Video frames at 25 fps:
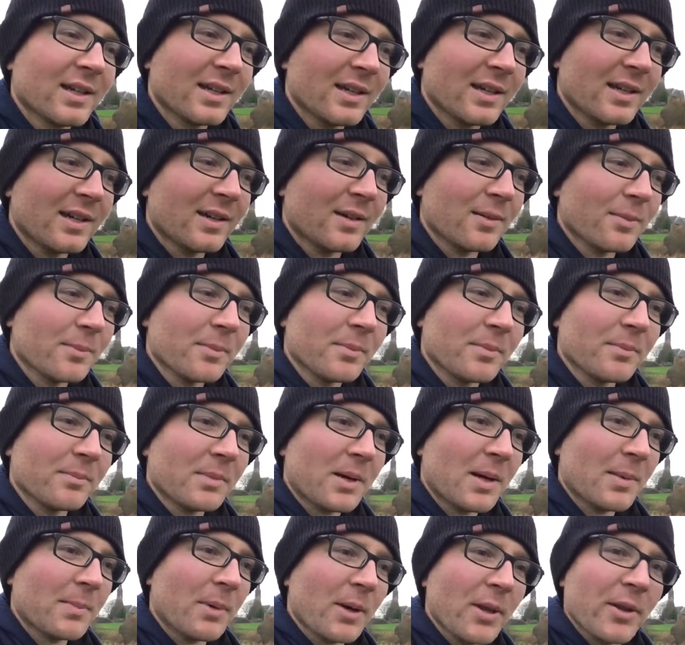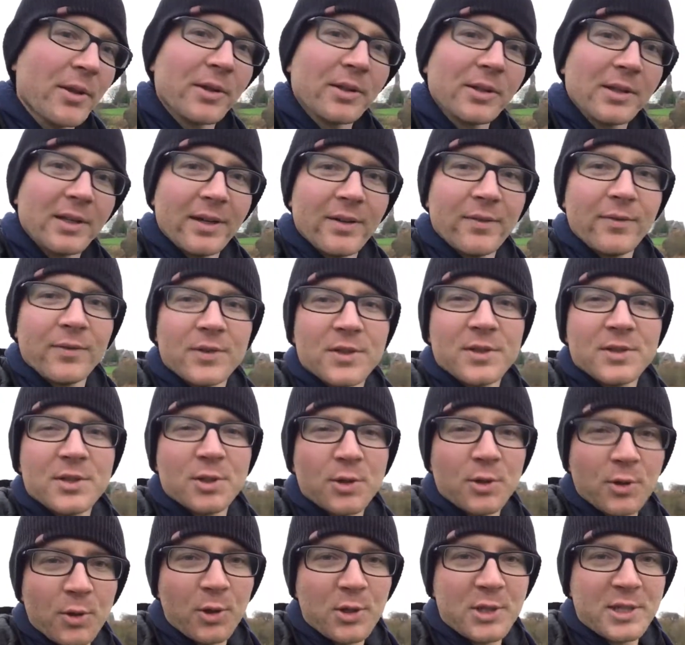My mother lived
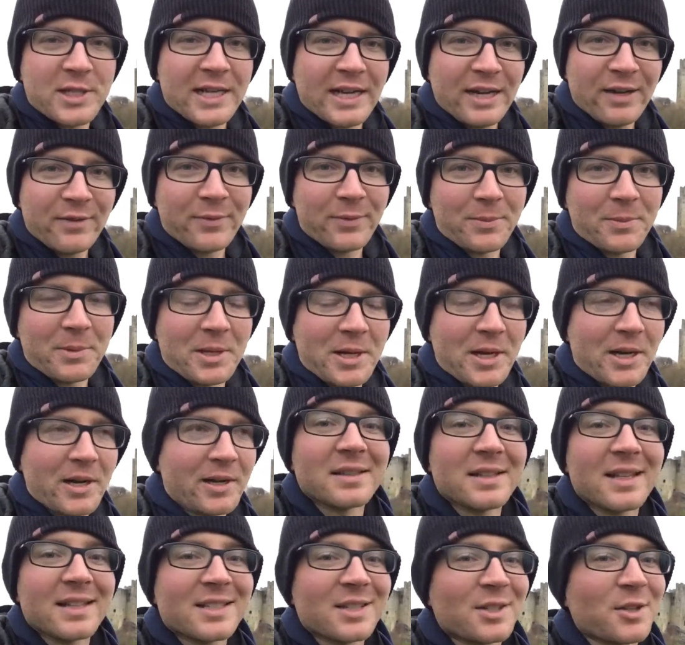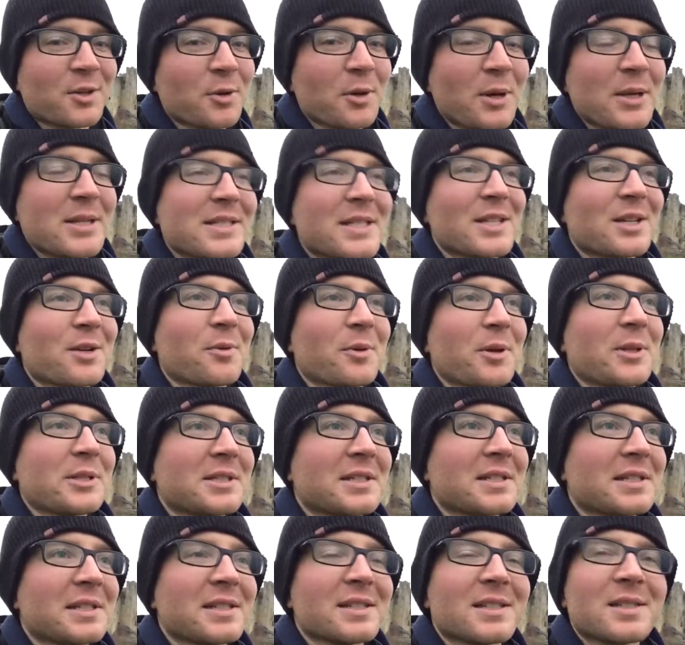2 doors down from there. That's a crazy
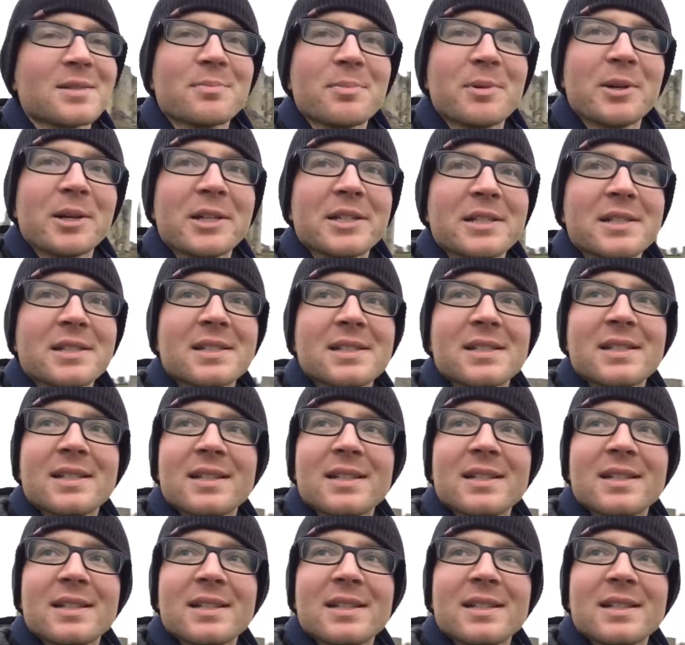coincidence, but